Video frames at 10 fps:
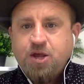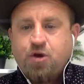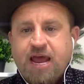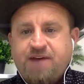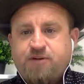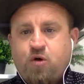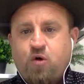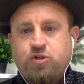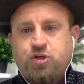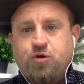going to have a whole
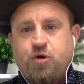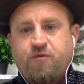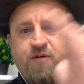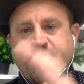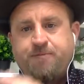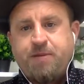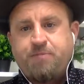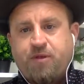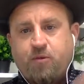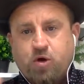turnover of the people
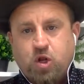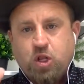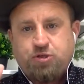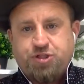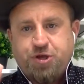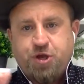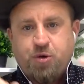that were close to you.